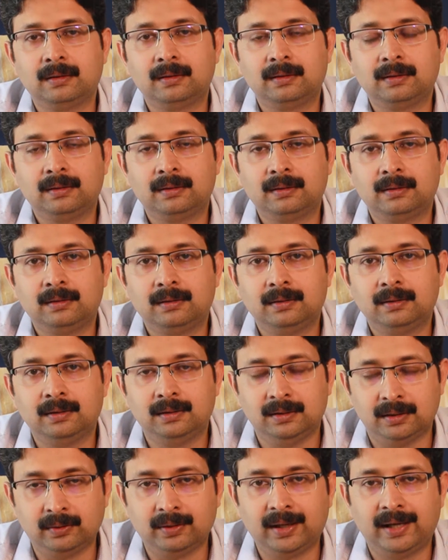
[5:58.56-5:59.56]

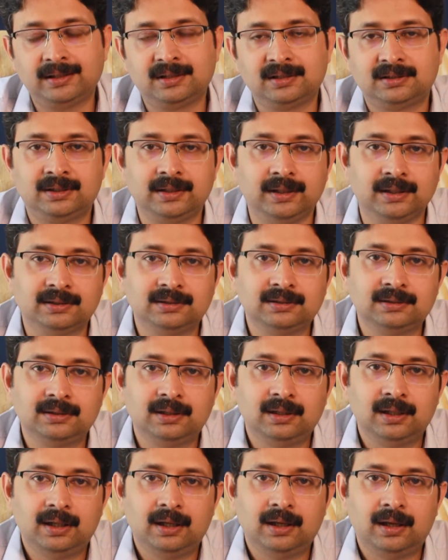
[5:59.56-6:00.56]
in the United States,
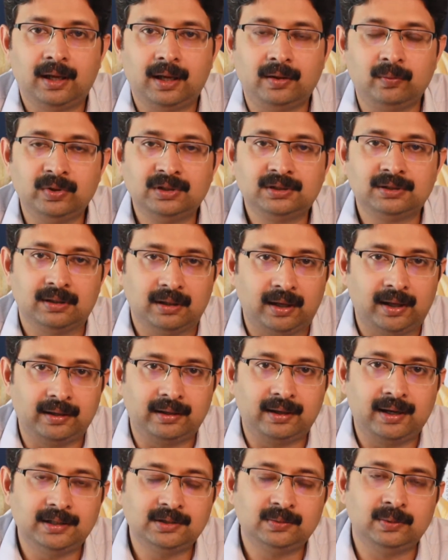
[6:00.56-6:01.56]
and
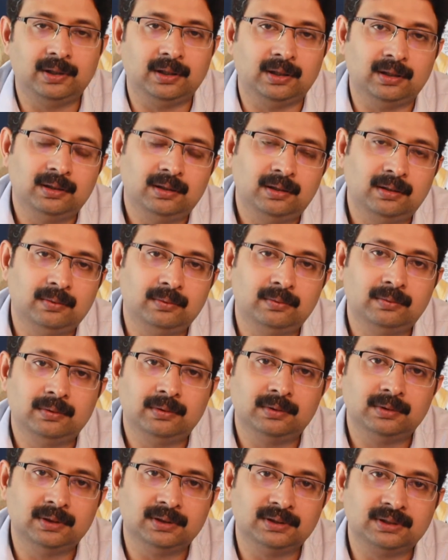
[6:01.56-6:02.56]
gradually,
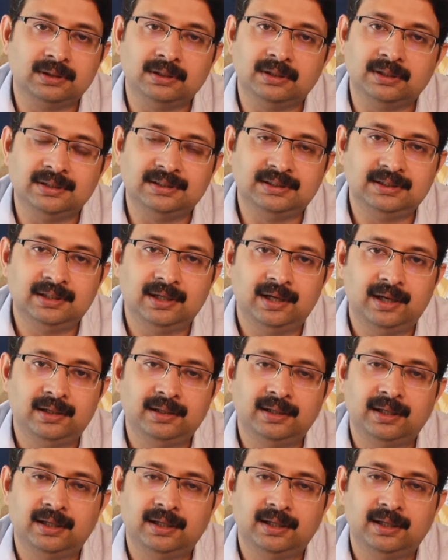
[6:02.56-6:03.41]
this TCI